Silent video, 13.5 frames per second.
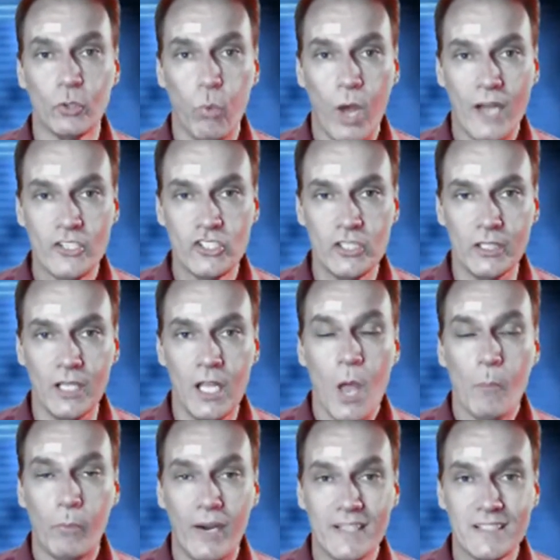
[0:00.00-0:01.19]
watching,
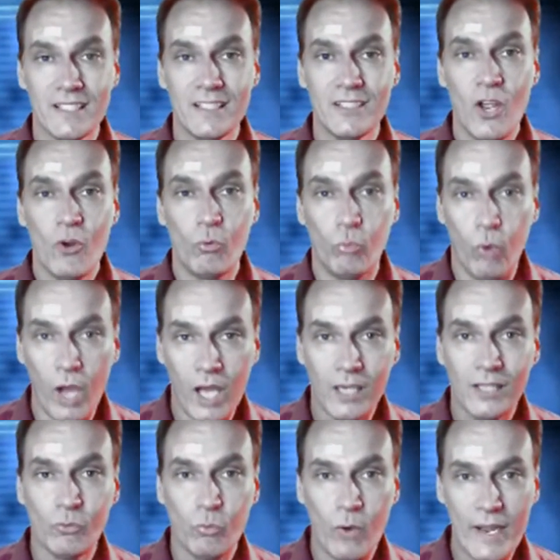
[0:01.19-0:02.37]
President Ronald